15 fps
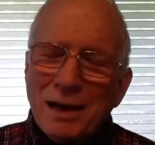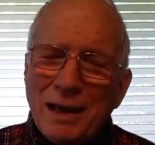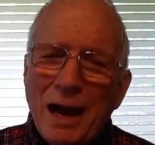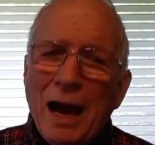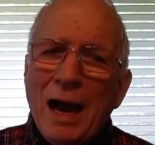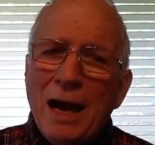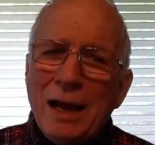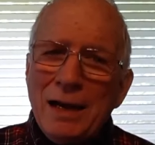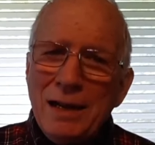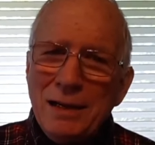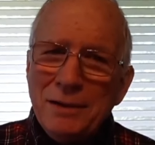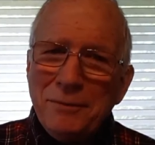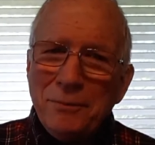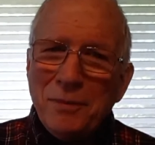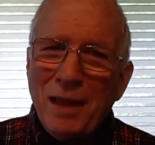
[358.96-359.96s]
God
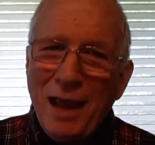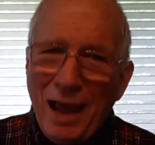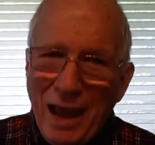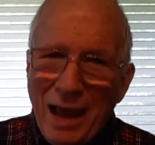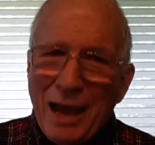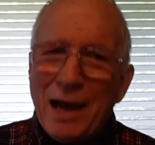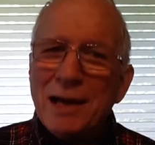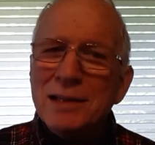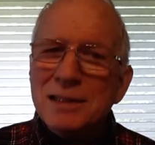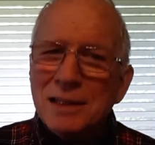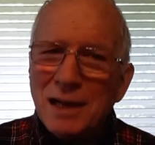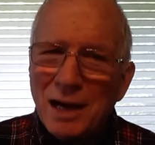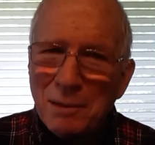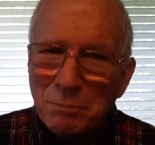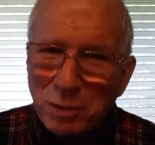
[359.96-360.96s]
has
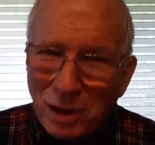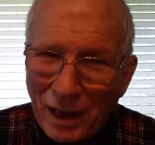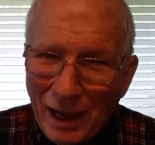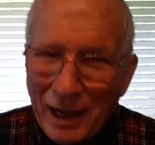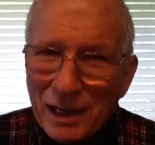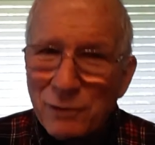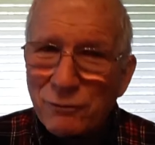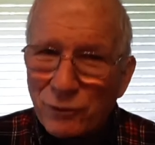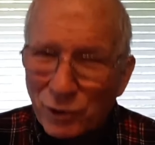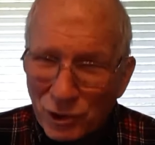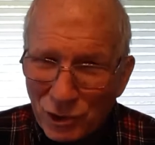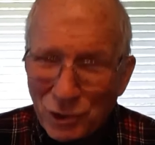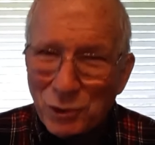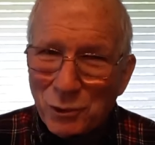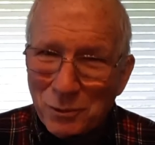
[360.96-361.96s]
a plan for
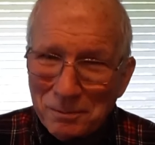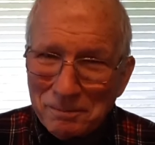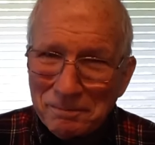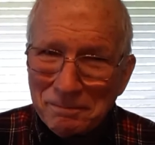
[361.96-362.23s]
you.